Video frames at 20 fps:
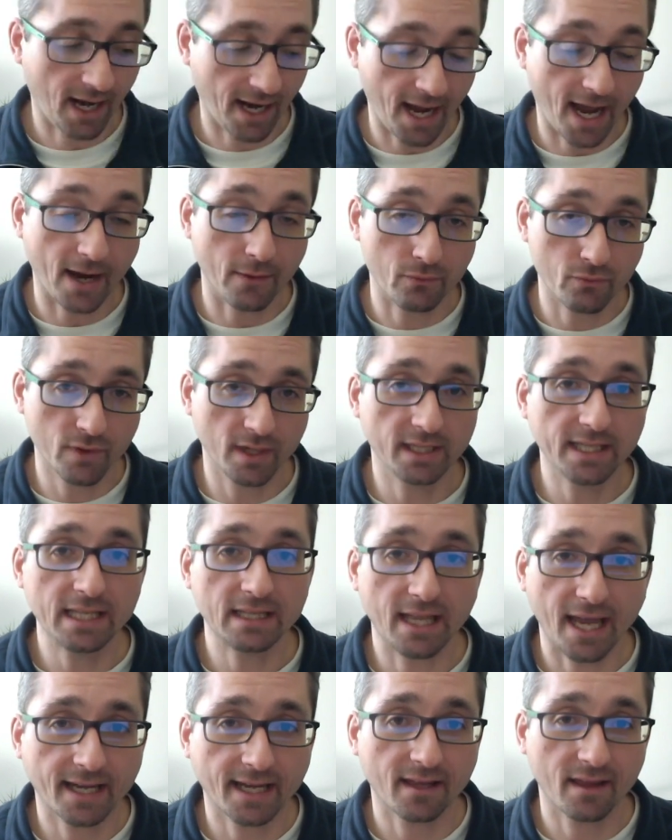I really
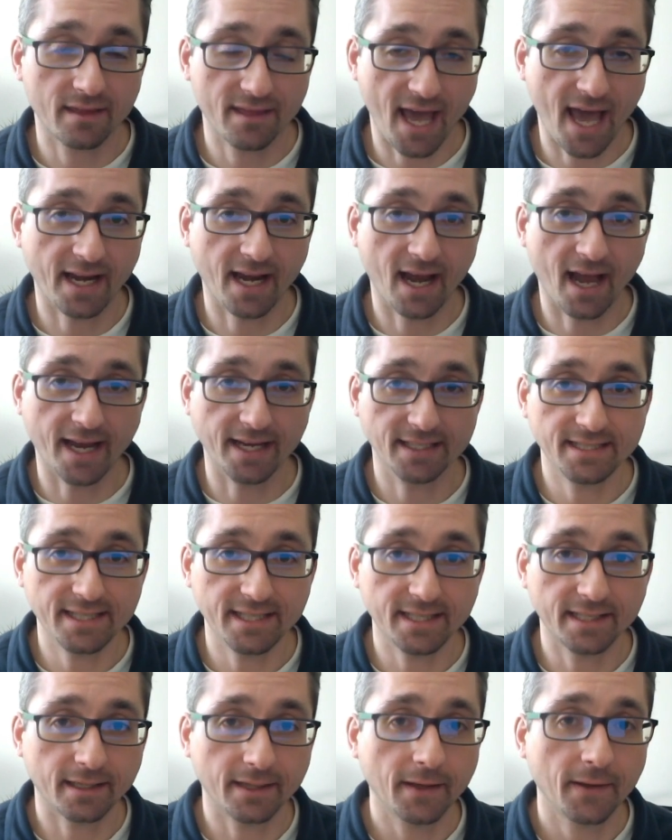like that
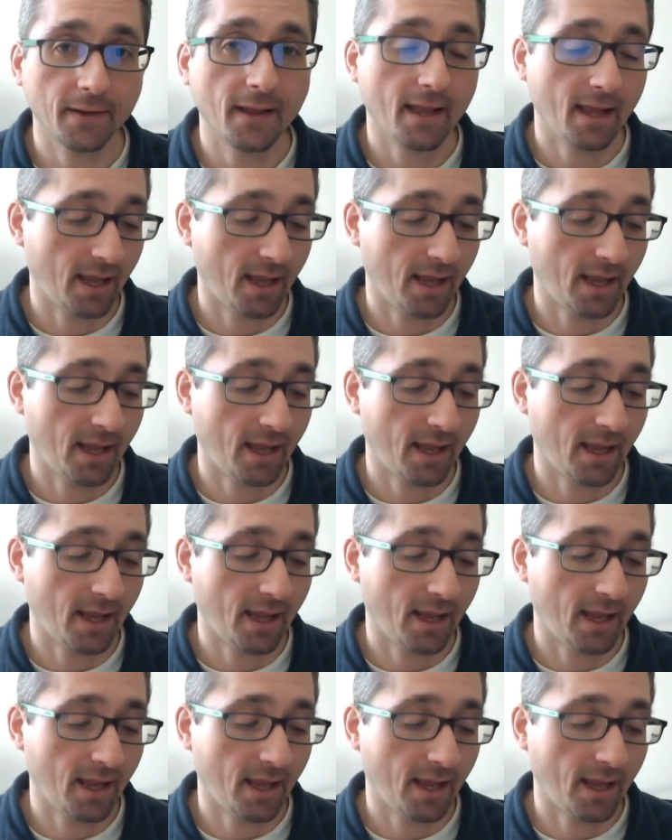idea.